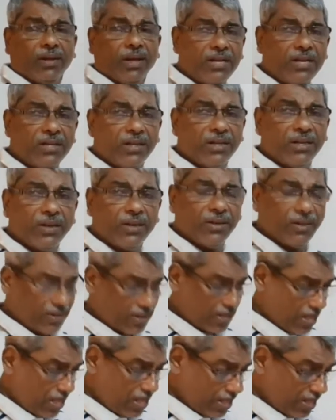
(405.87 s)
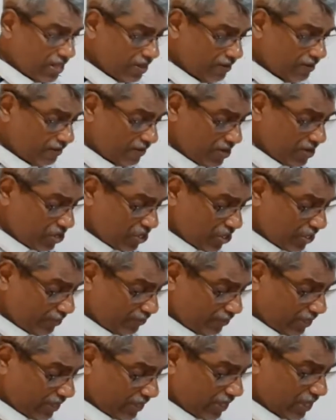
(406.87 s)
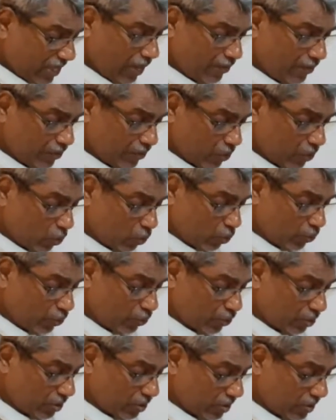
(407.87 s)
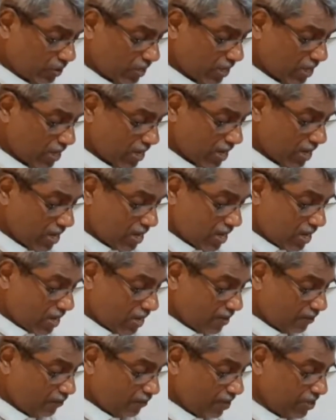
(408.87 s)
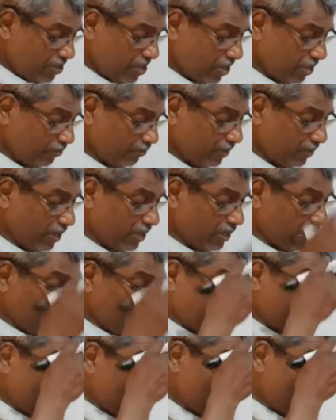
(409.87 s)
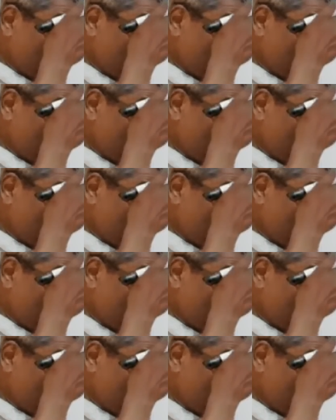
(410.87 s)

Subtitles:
Right? Which of the graphs shows which of the